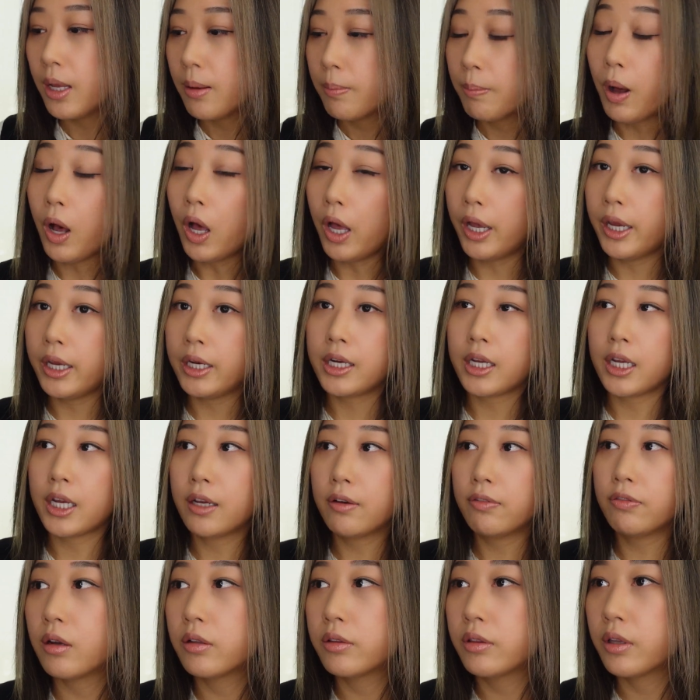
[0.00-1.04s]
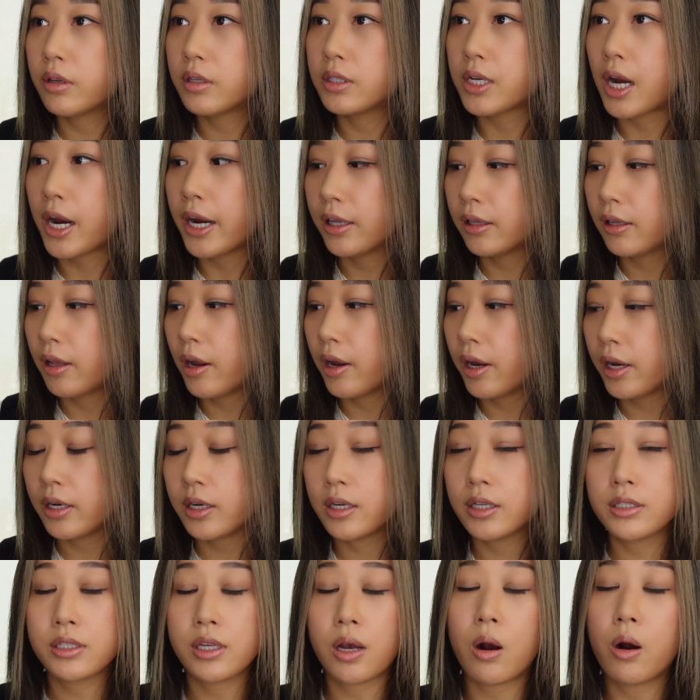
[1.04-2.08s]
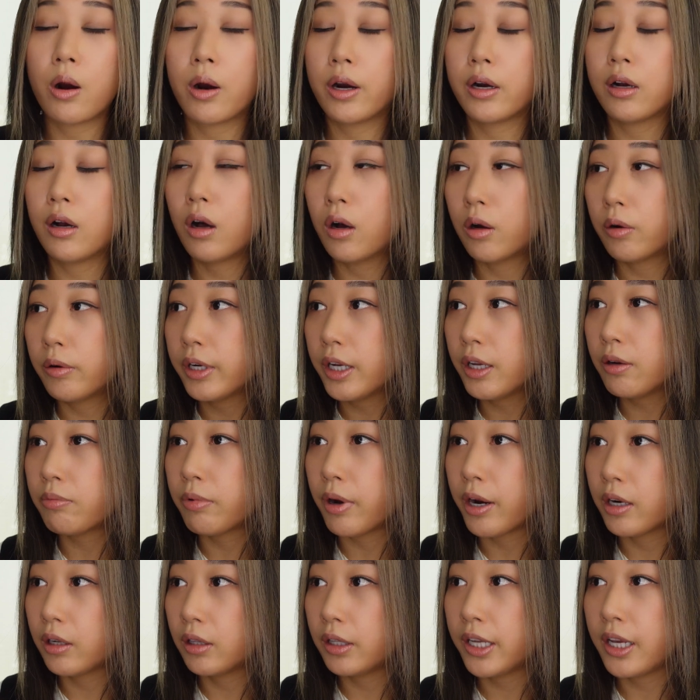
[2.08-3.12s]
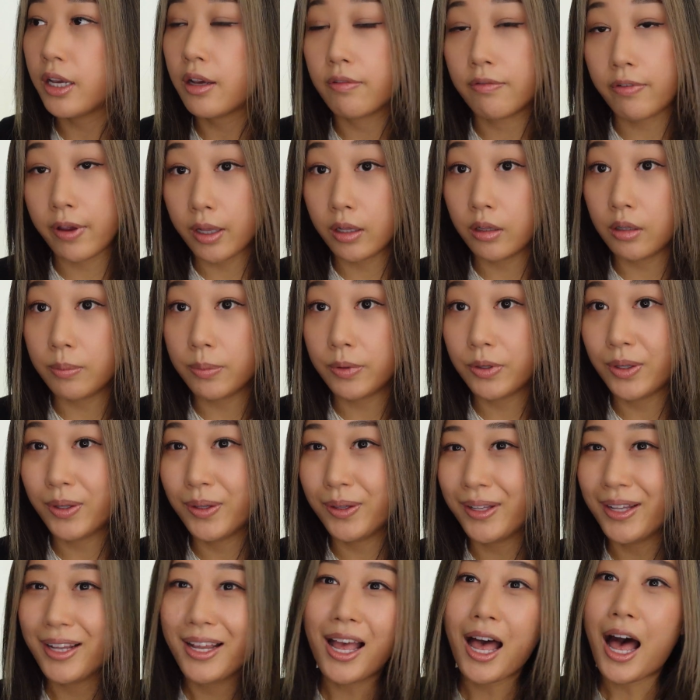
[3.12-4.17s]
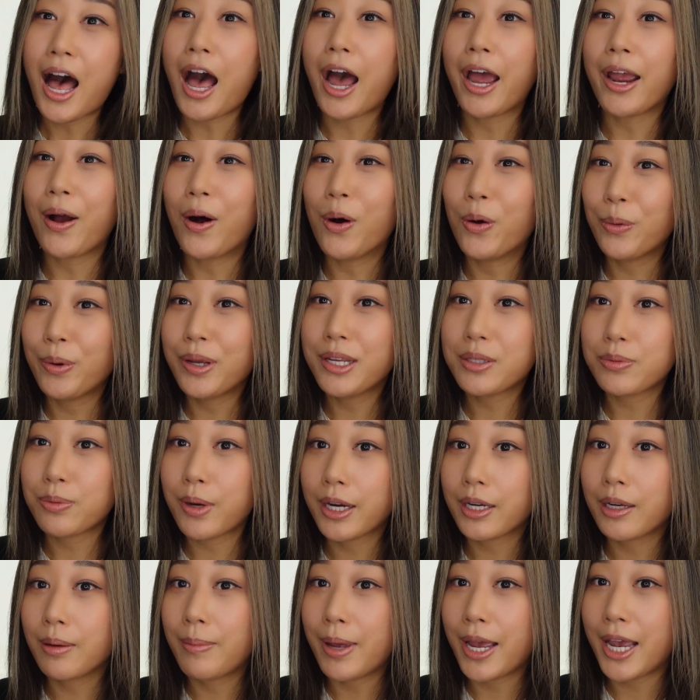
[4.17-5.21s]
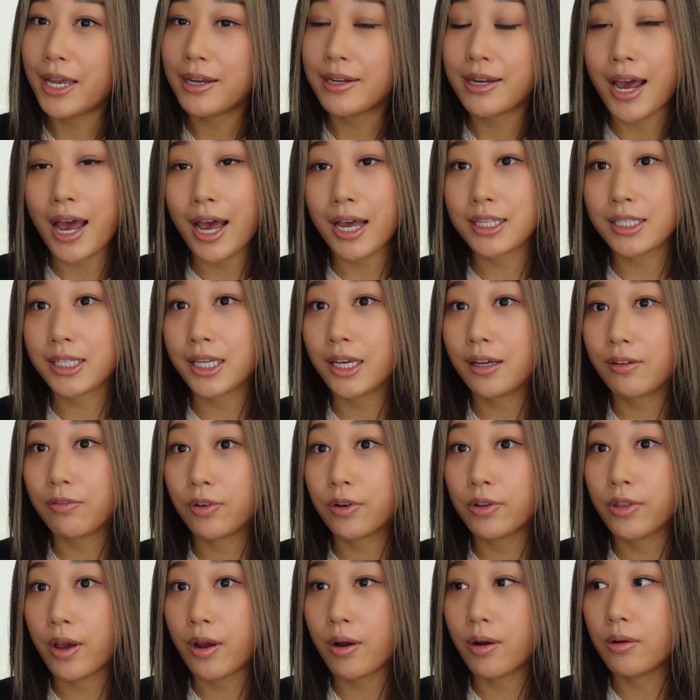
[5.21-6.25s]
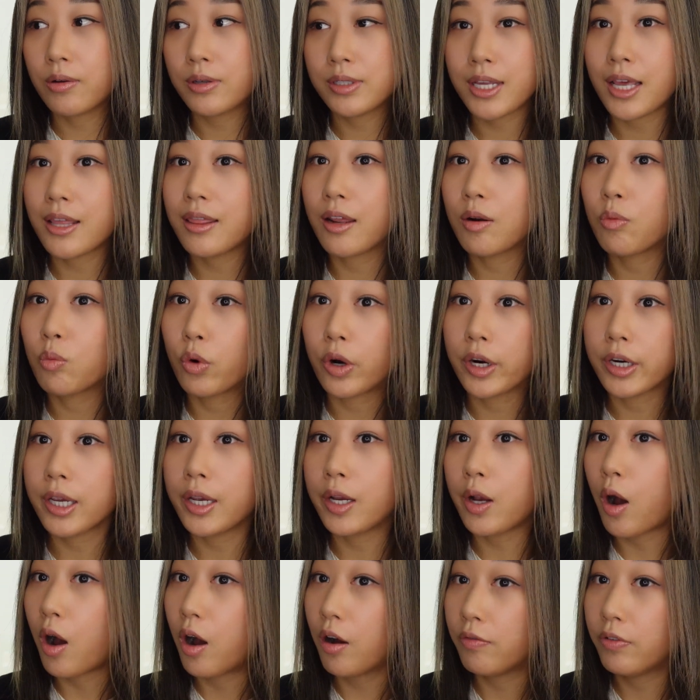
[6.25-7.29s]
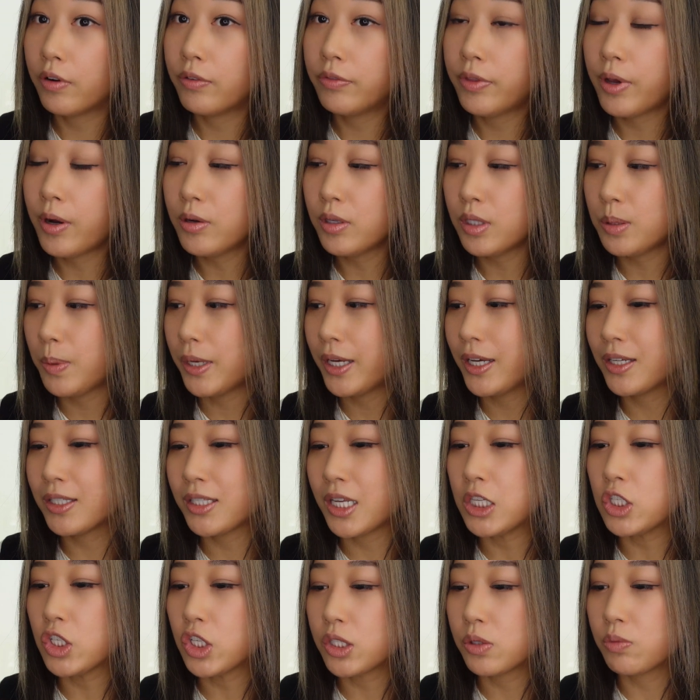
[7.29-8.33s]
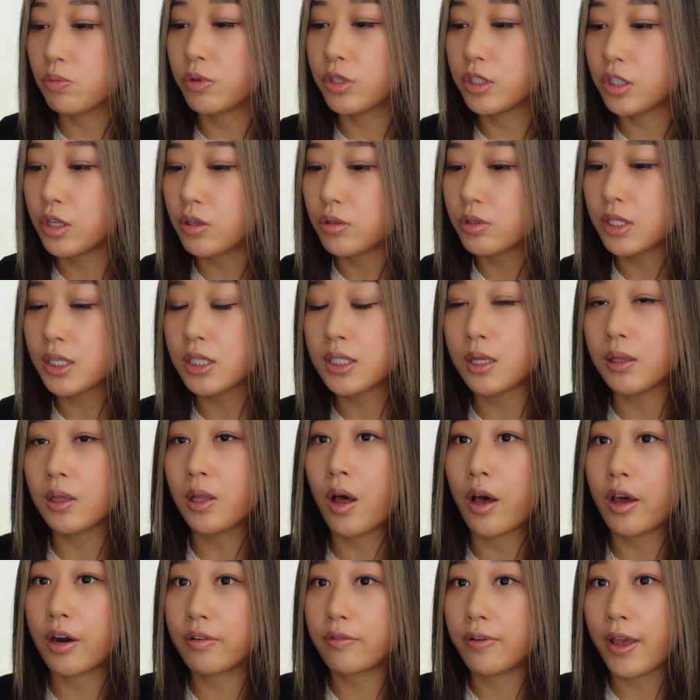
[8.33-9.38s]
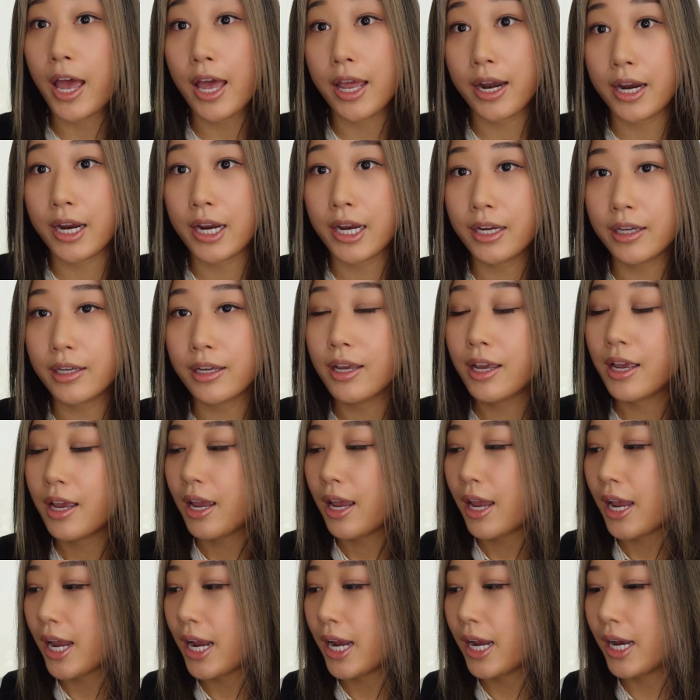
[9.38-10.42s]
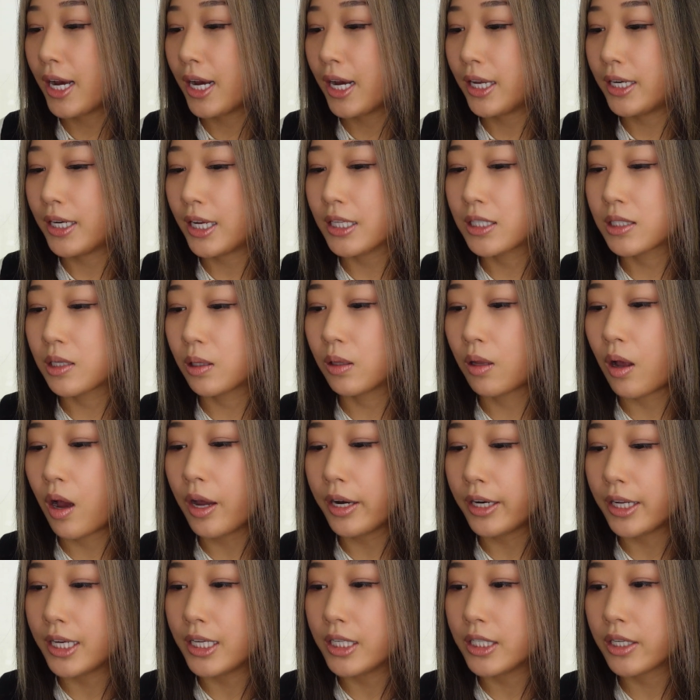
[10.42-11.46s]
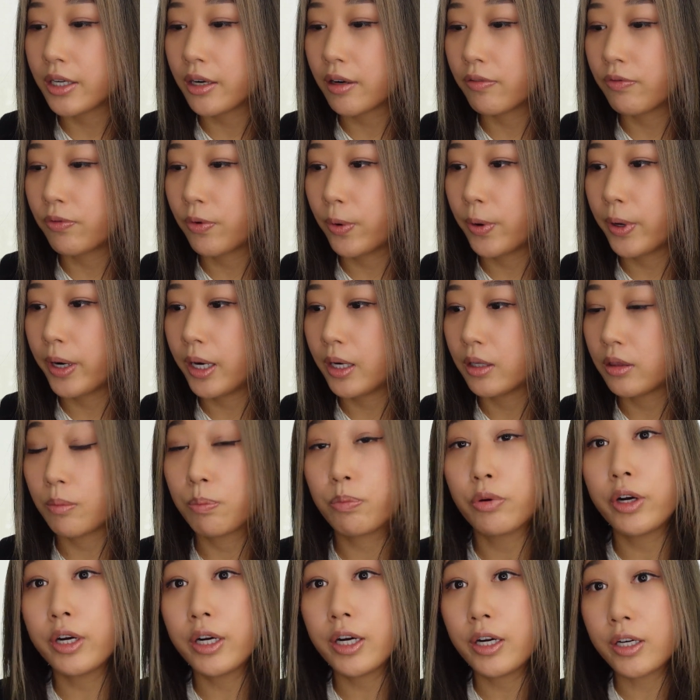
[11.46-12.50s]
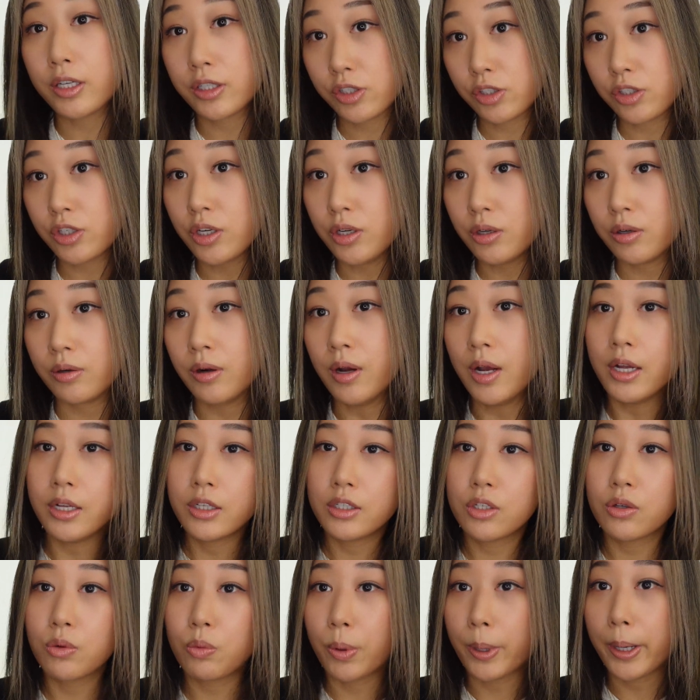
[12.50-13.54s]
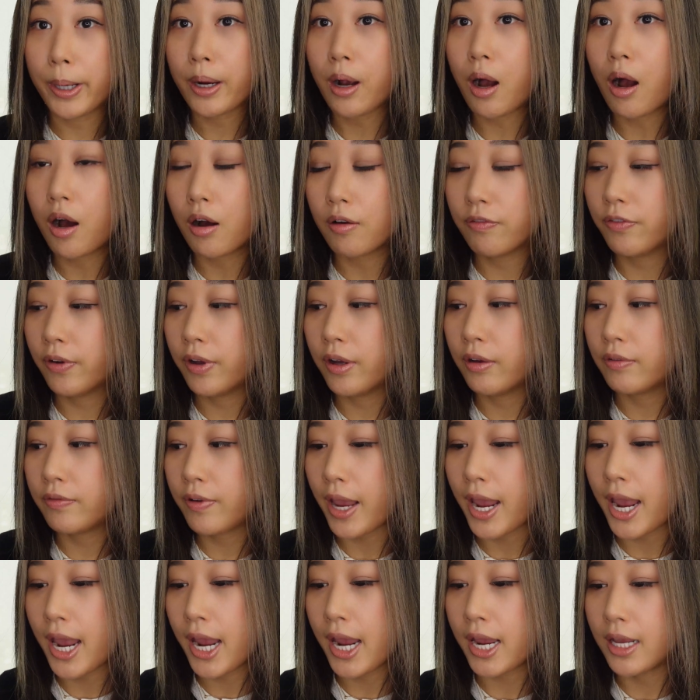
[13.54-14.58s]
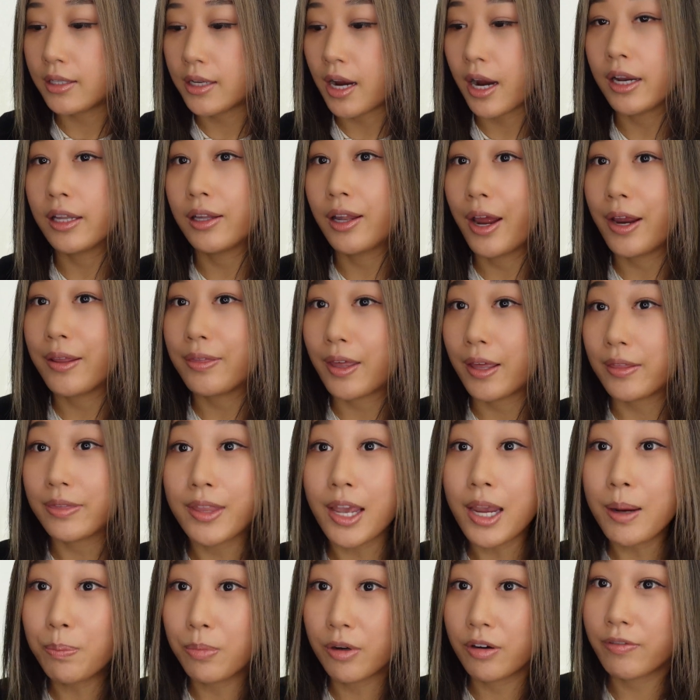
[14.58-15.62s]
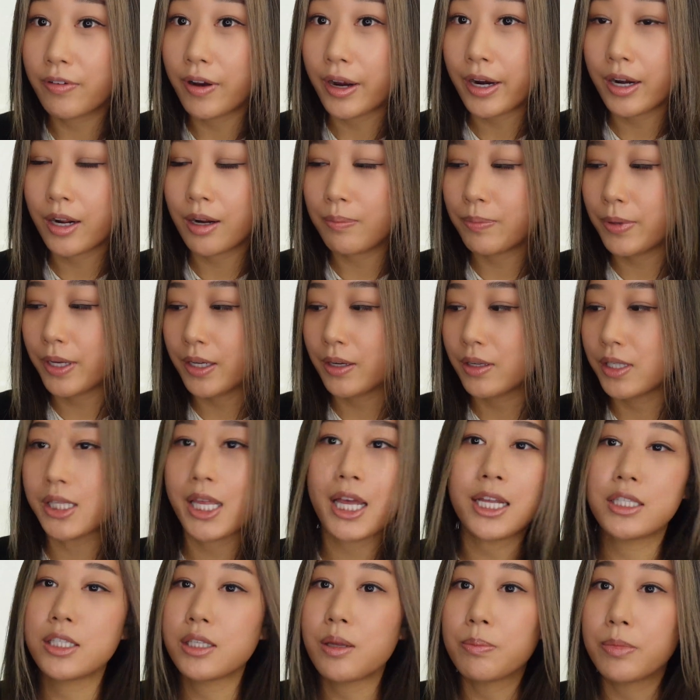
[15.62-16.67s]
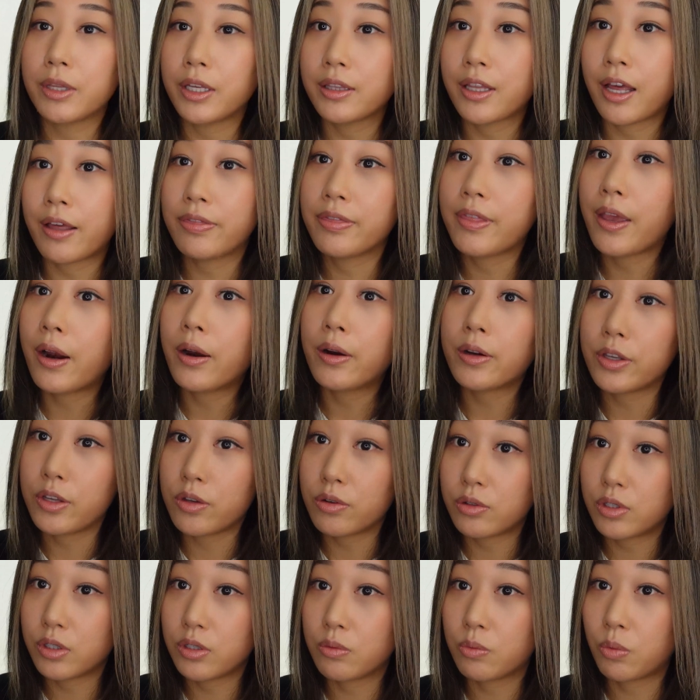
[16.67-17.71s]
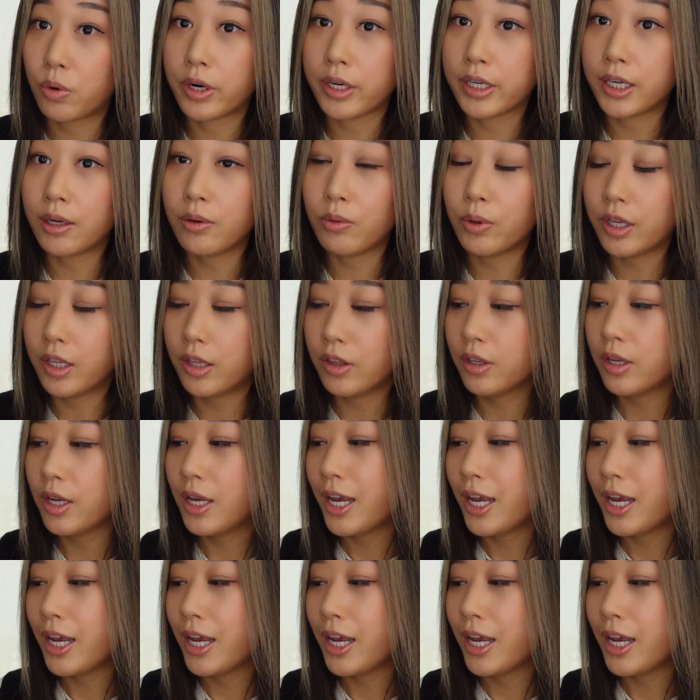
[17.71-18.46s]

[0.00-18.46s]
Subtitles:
But if the die lines are already readily available, I always recommend asking for those and then working off of those, because it just reduces a lot of headache, and it's a lot easier for the printers too to work off of a die line that they provided, because that's something that they're used to working with.